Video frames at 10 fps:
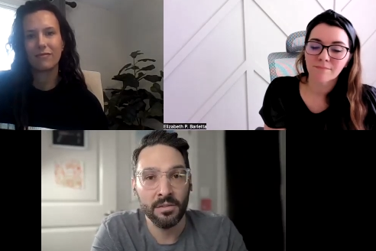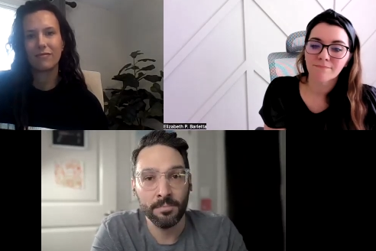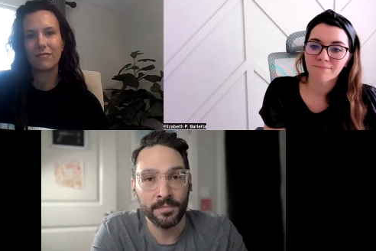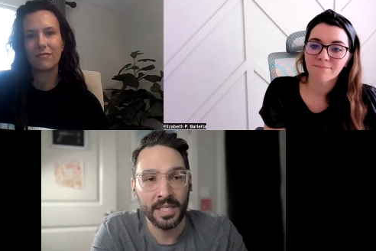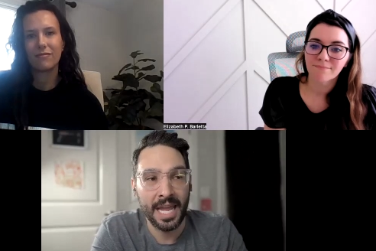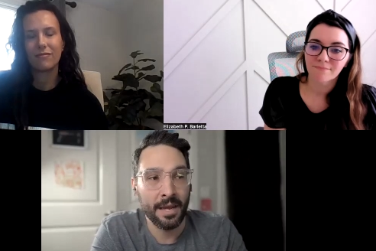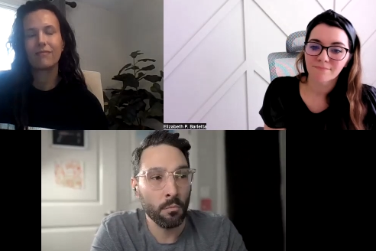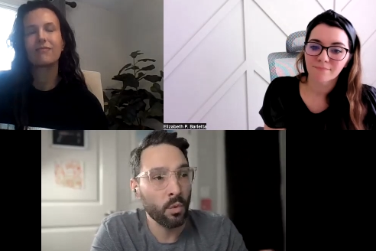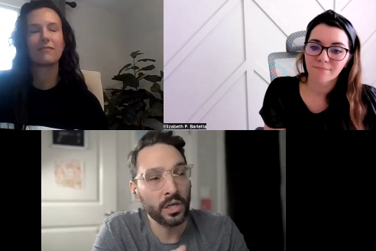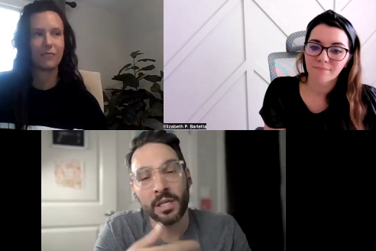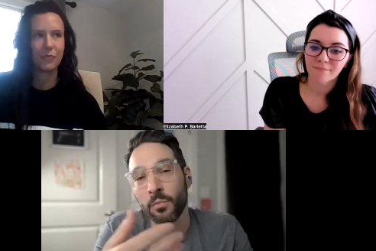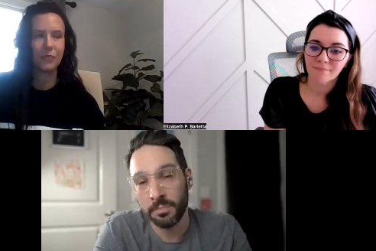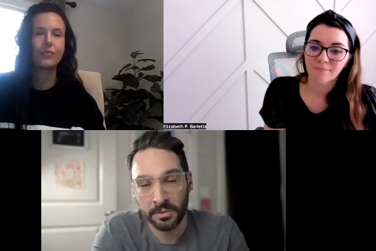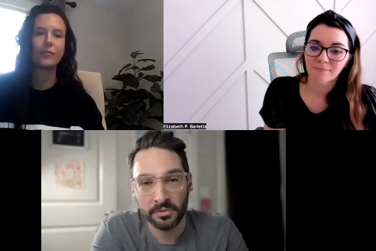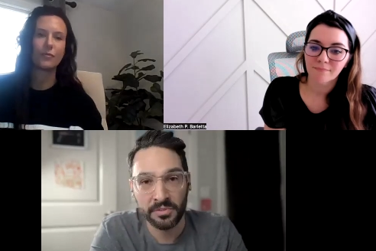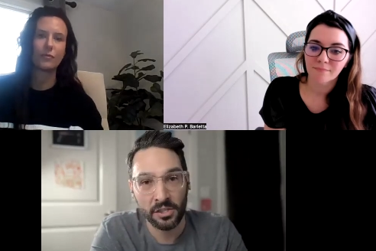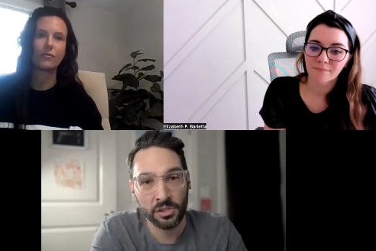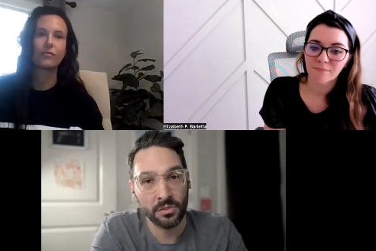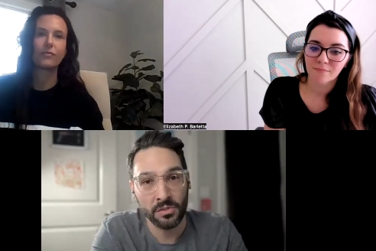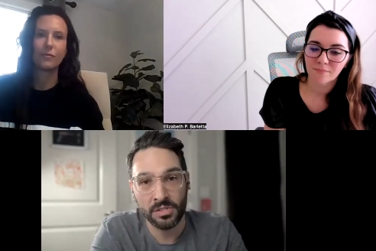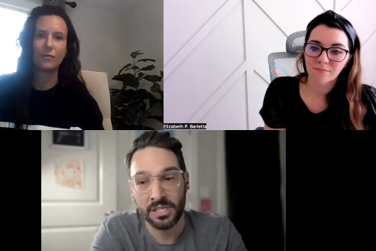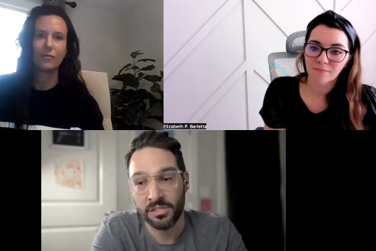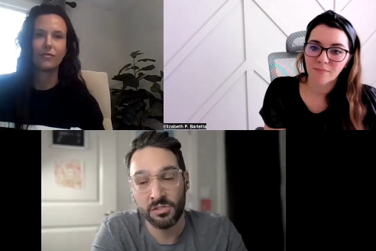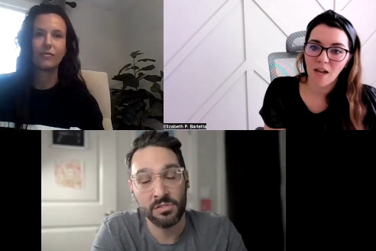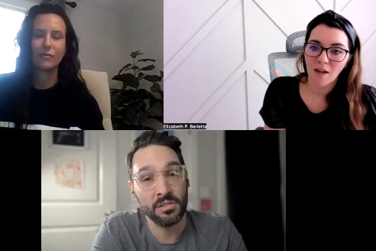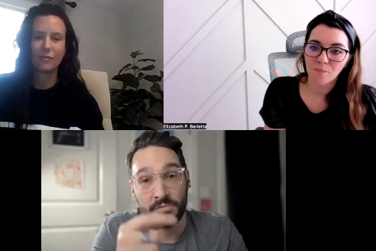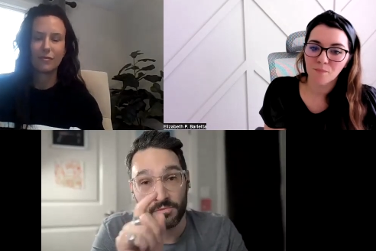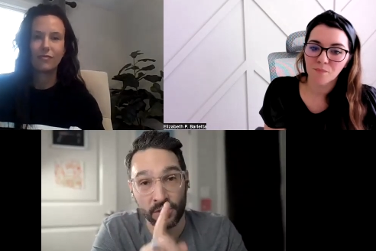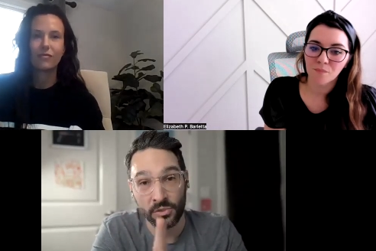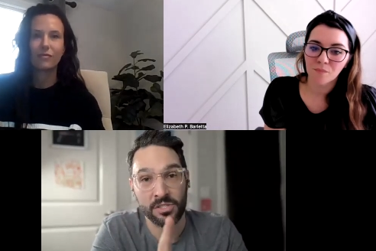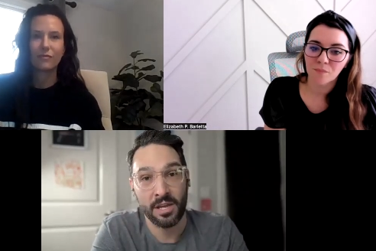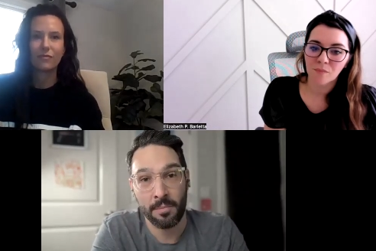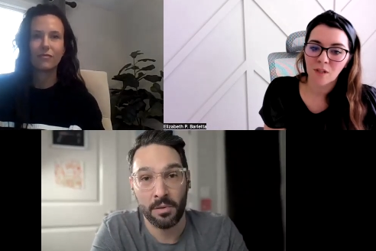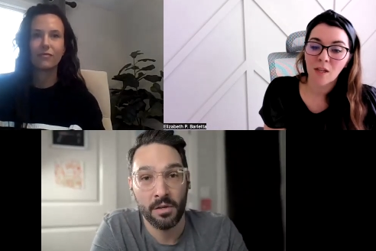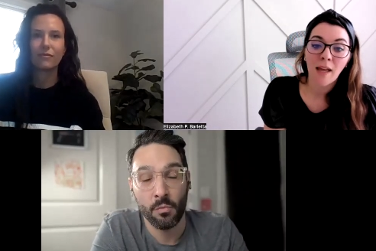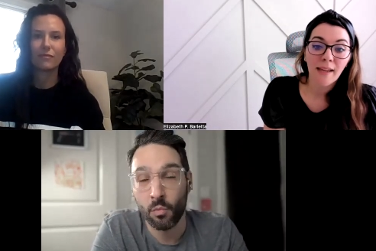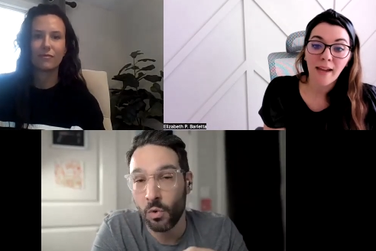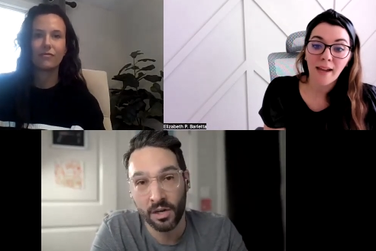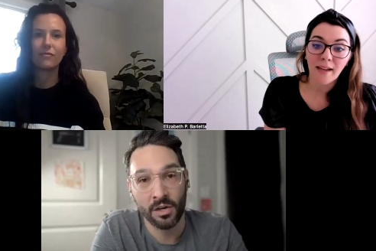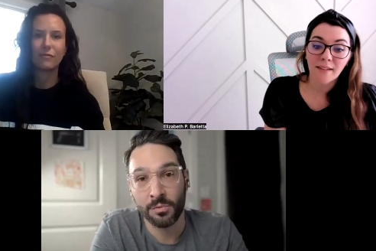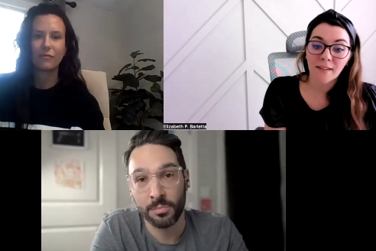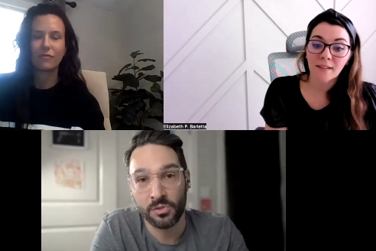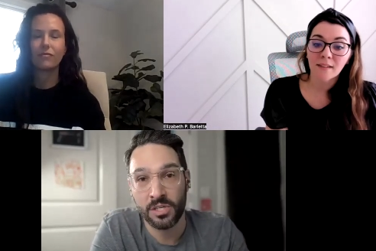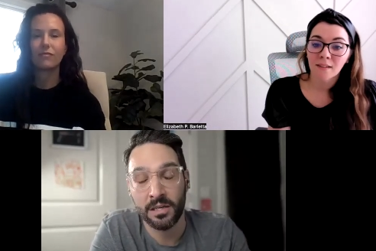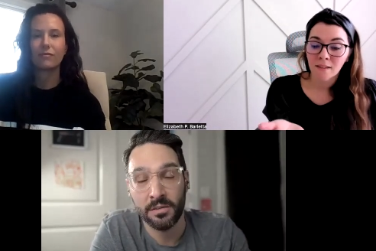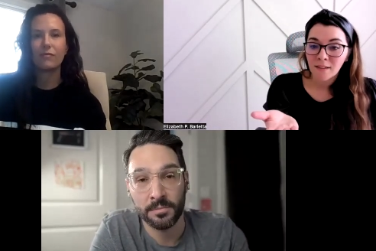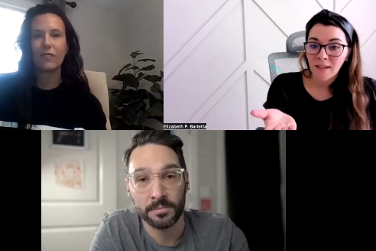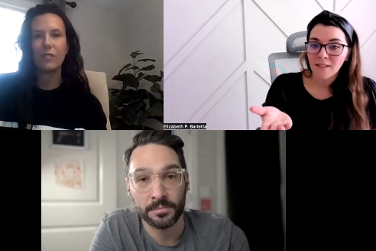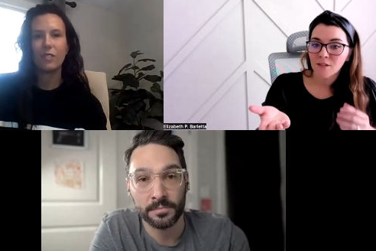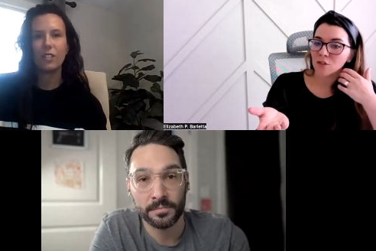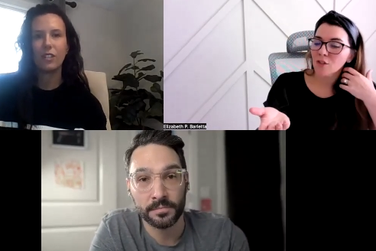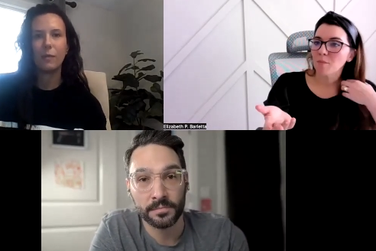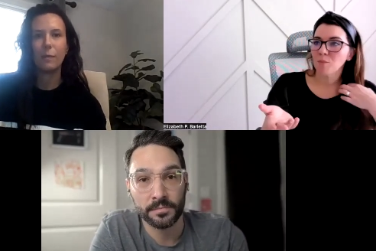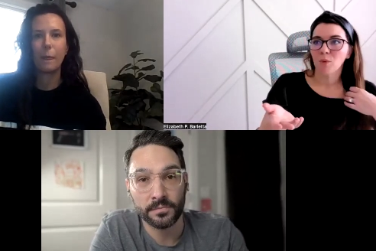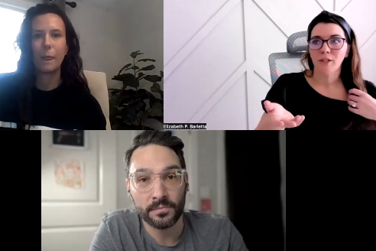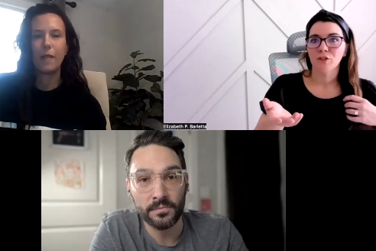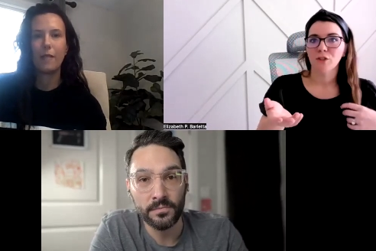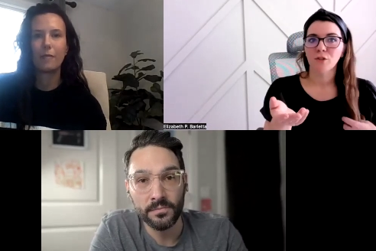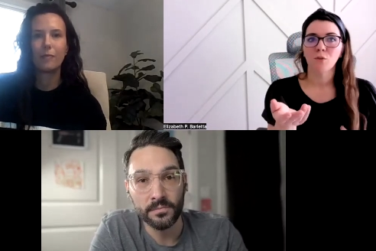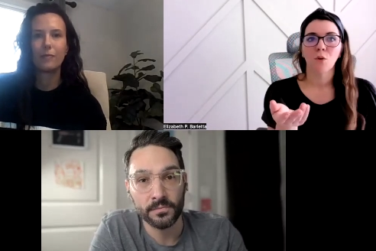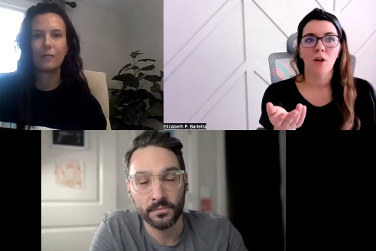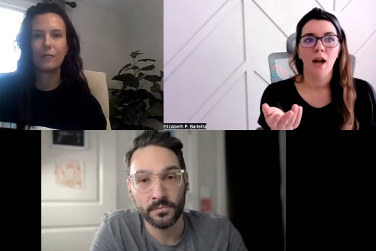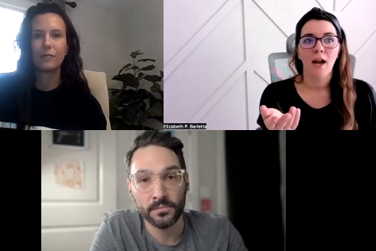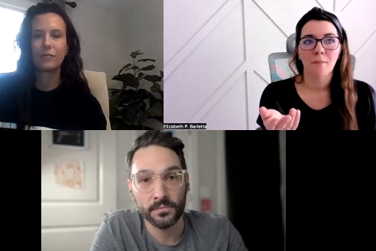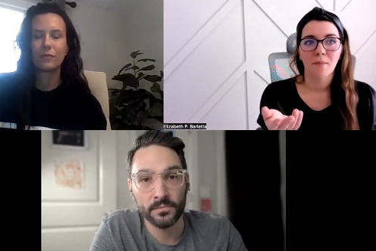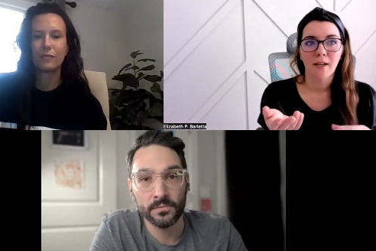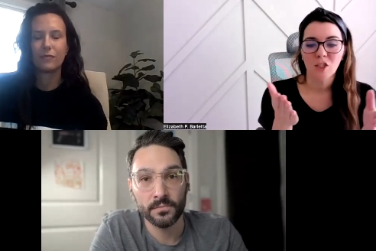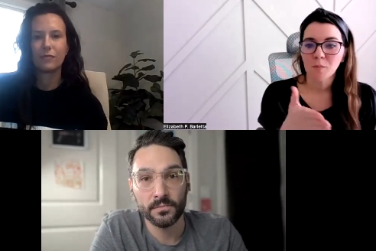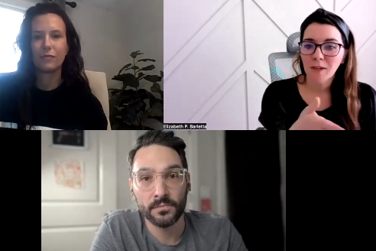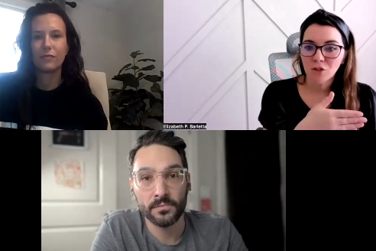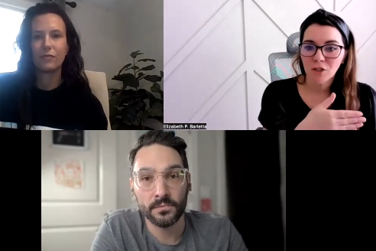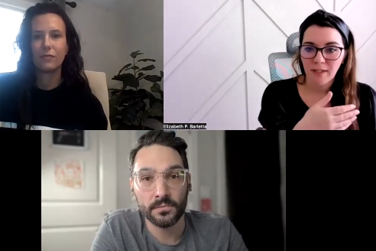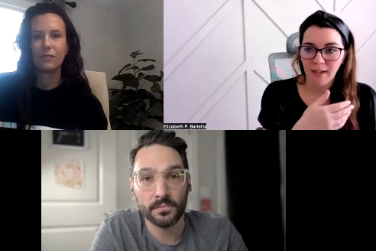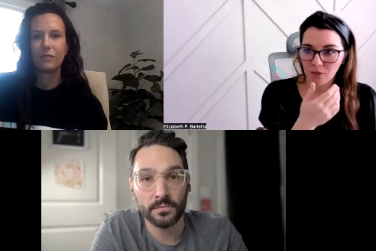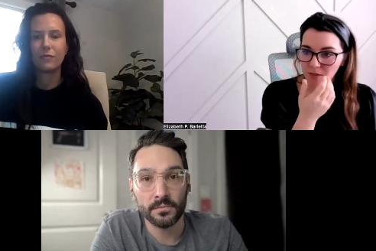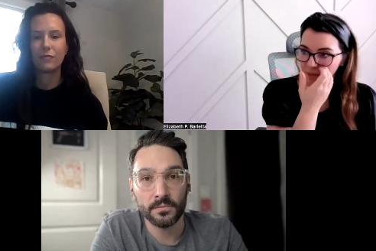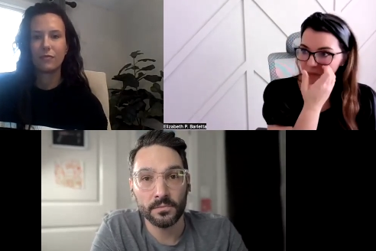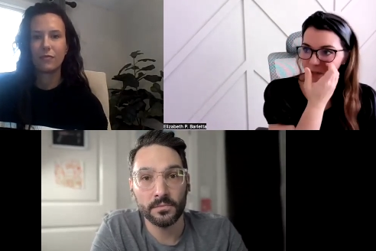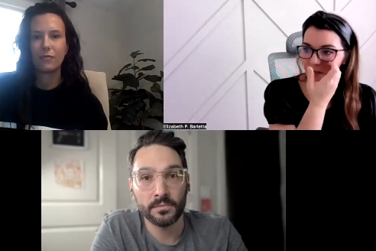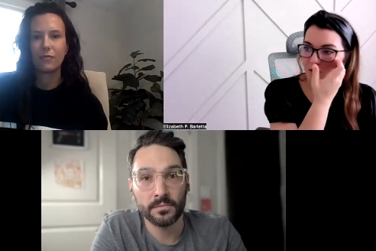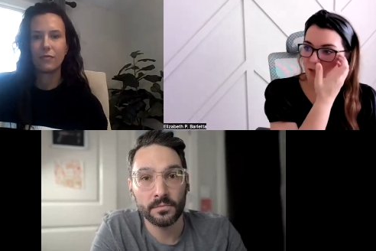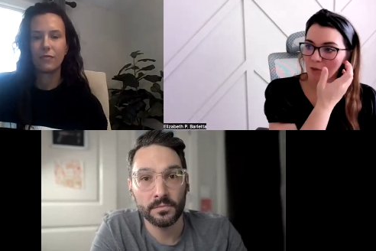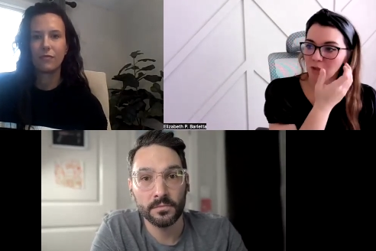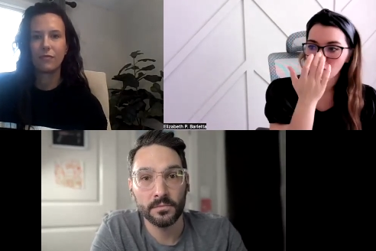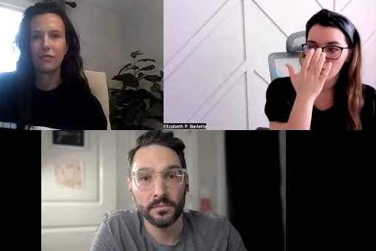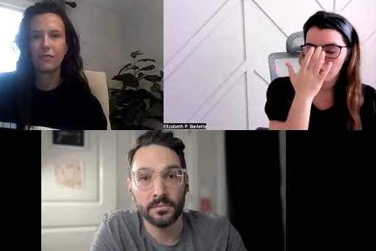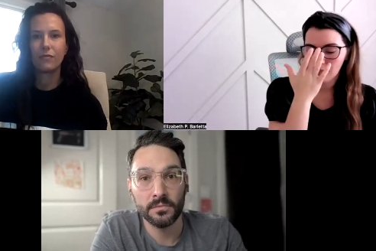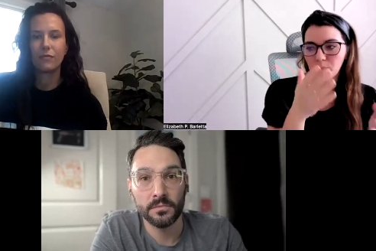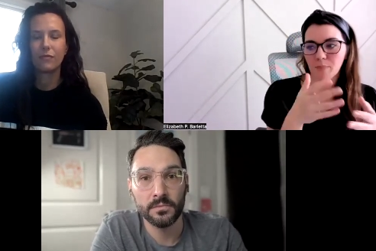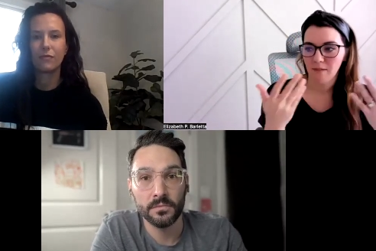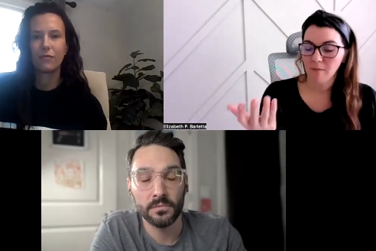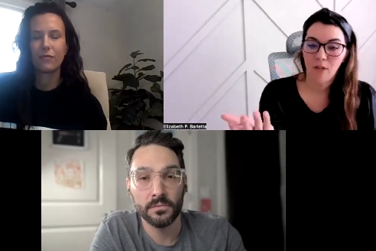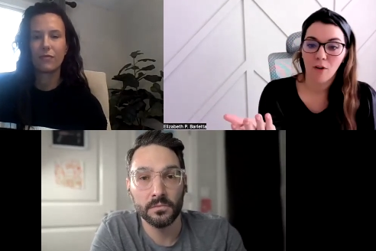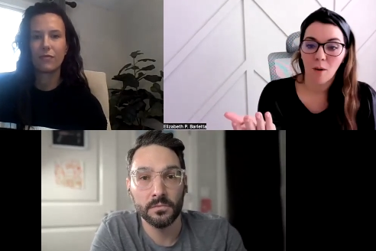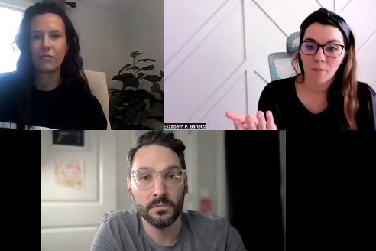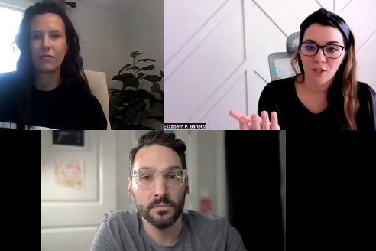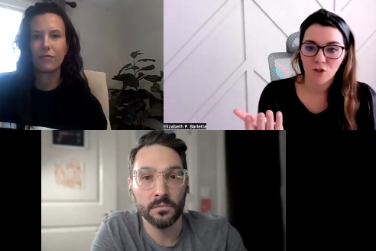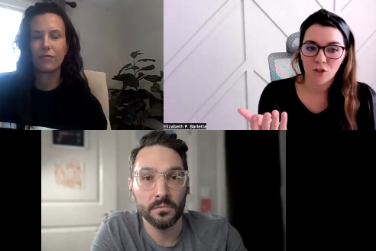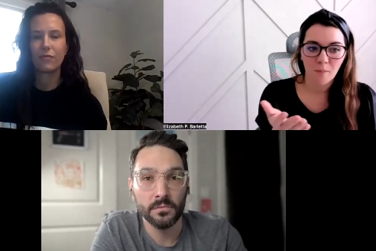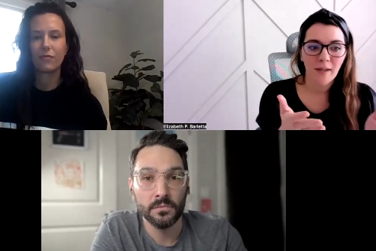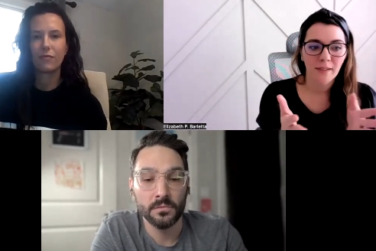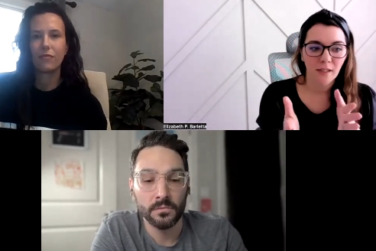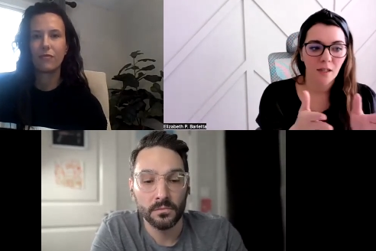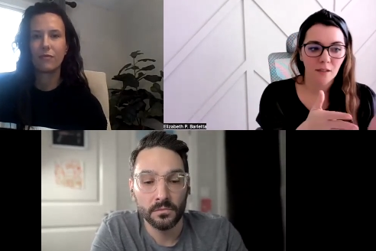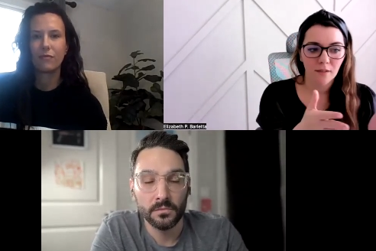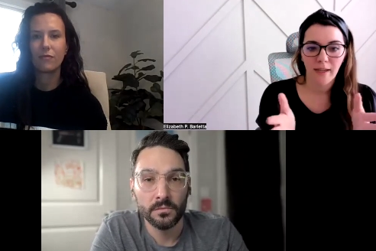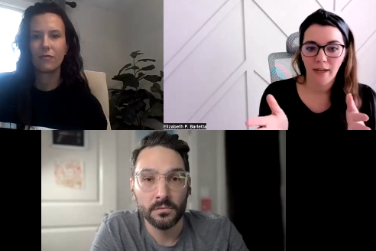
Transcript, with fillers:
Speaker 1: and working with professionals is the first step, 100%.
Speaker 2: And, to that point, too, um, especially now since there is so much you know competition depending on the